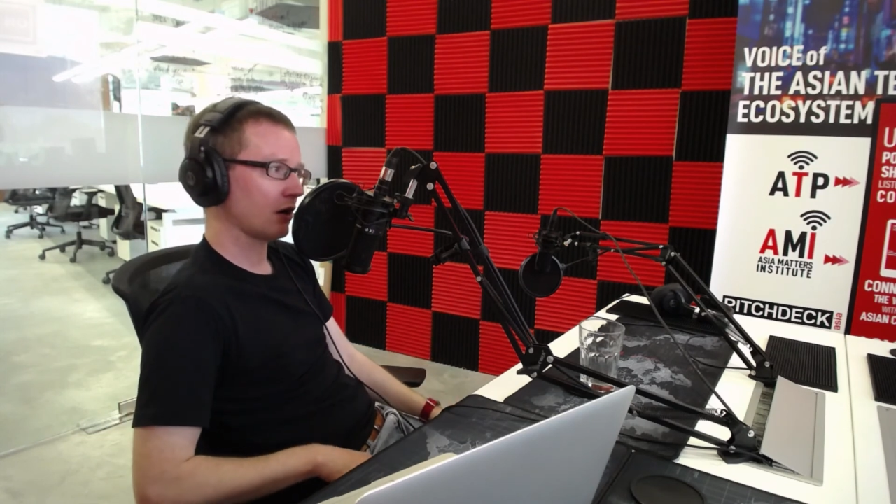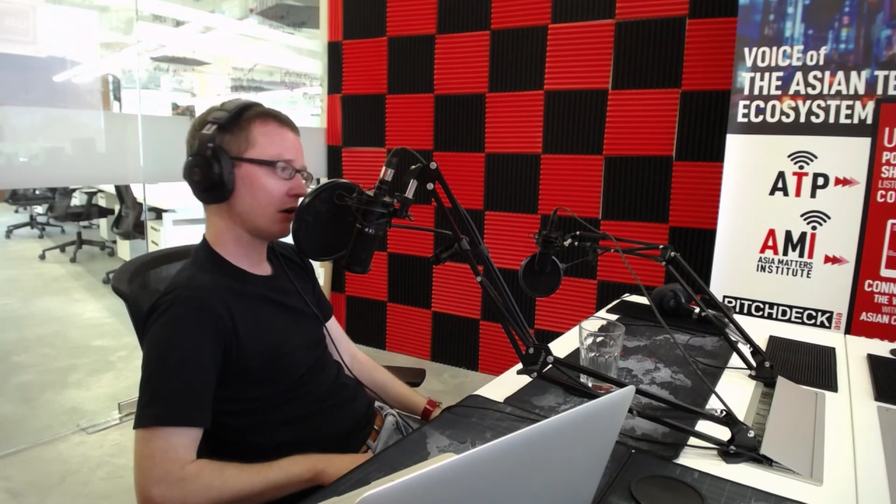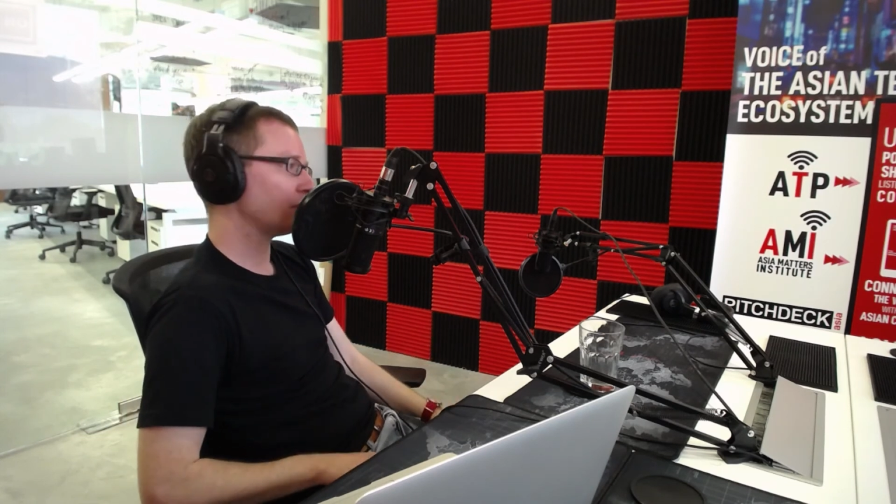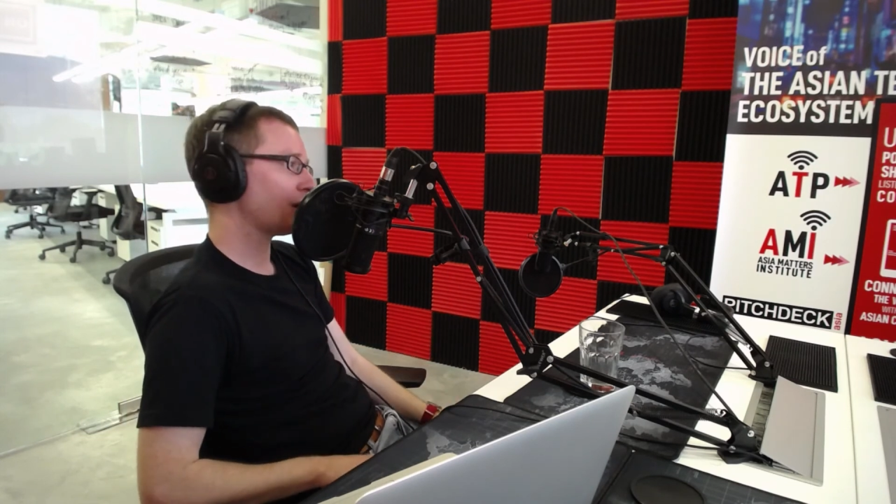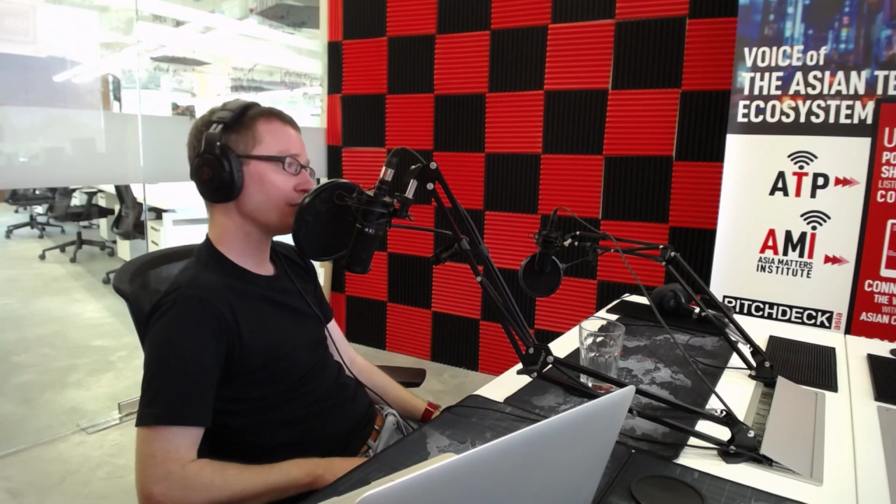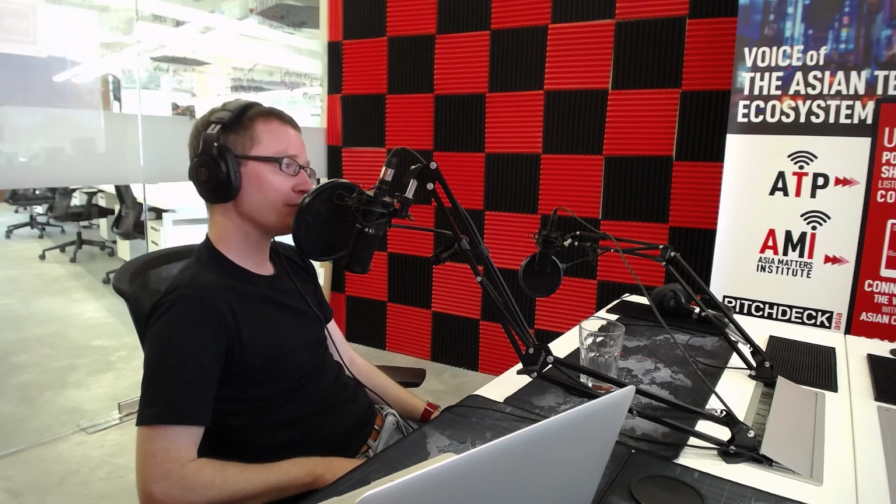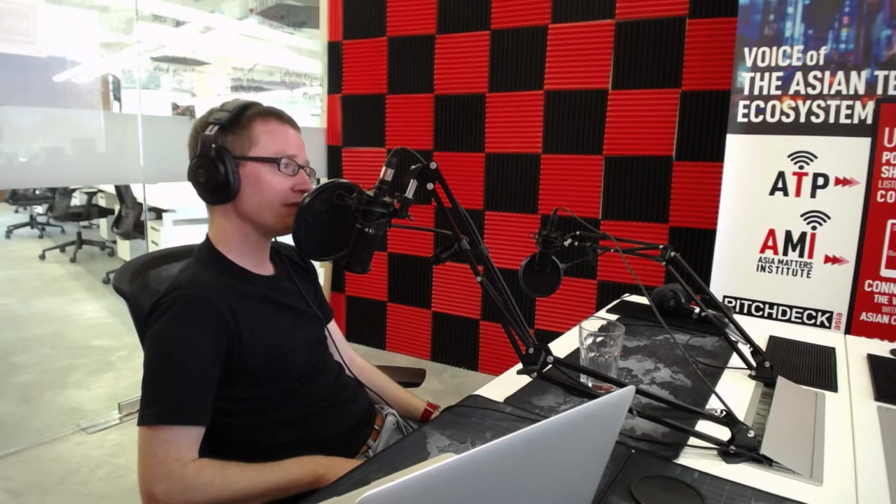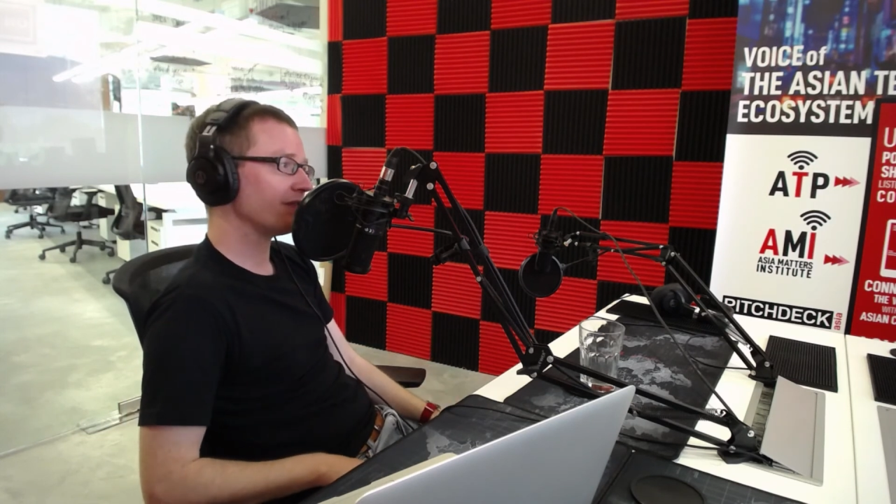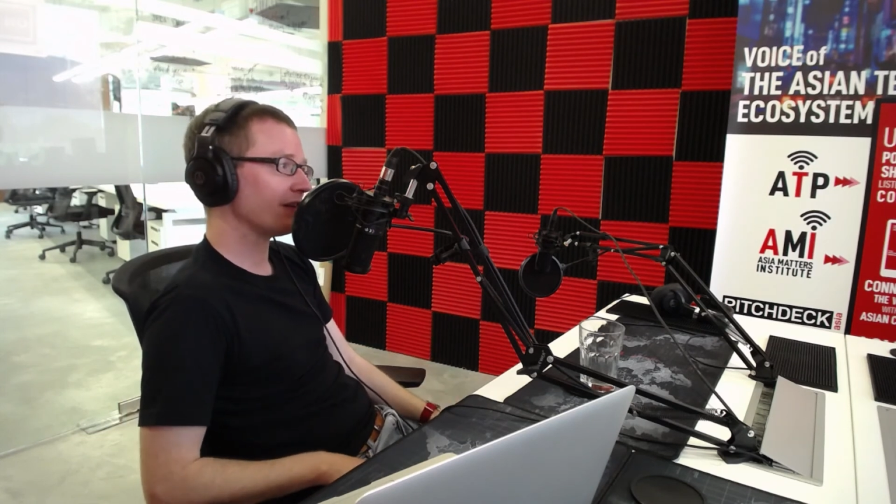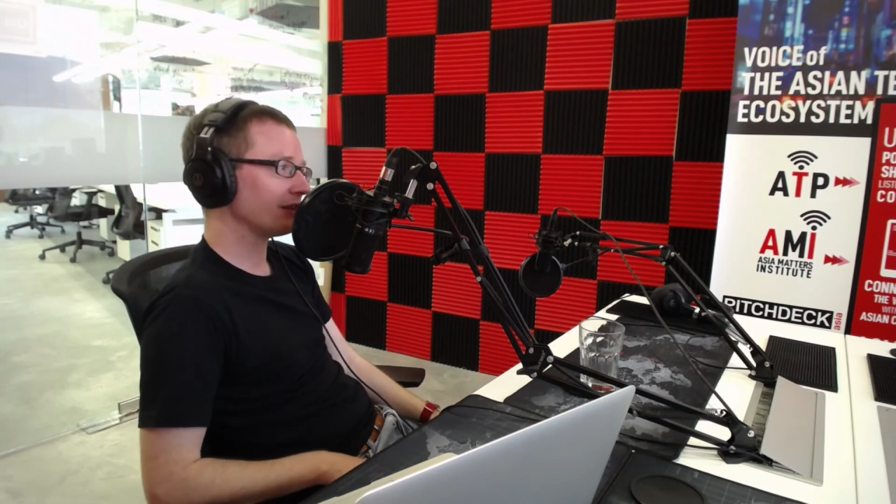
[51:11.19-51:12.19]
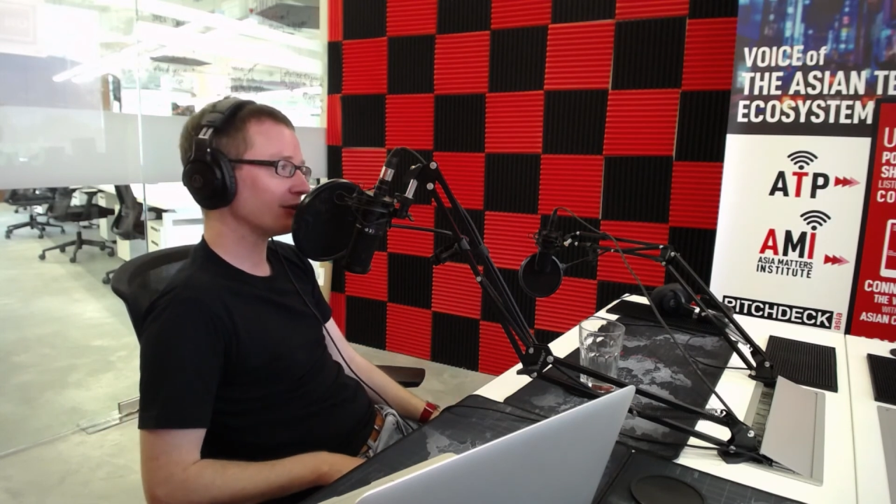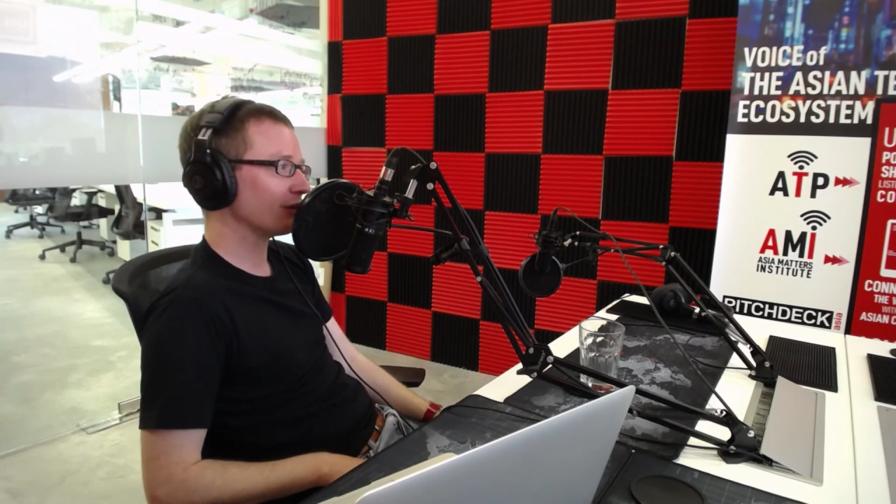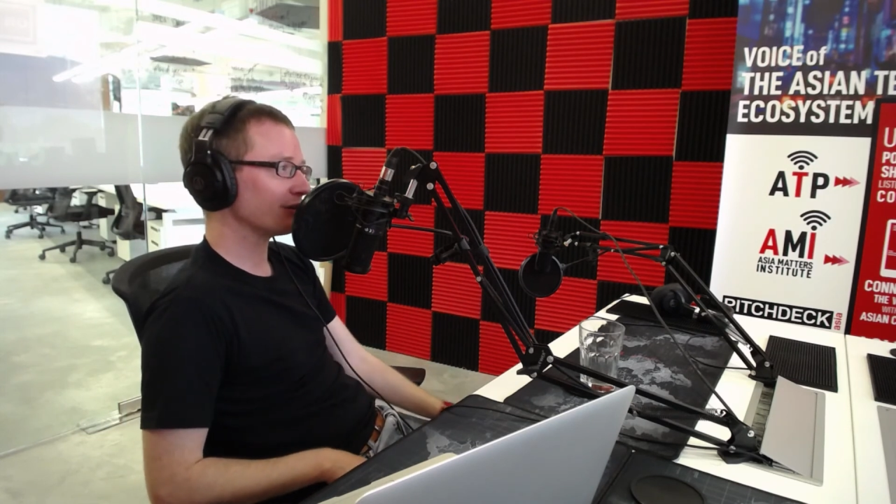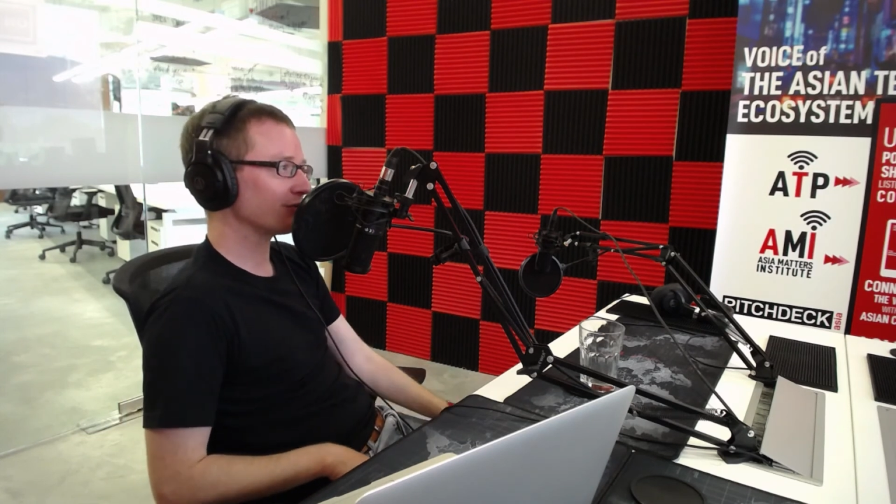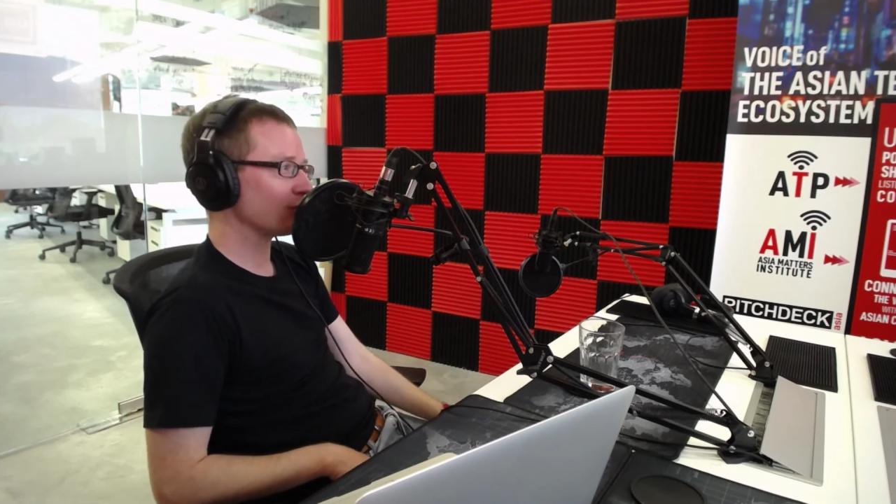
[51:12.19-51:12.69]
I would be very
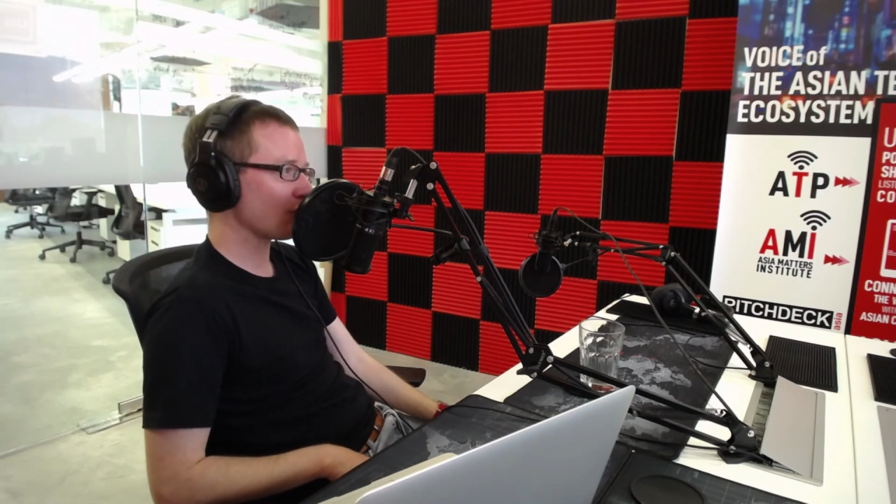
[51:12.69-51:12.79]
grateful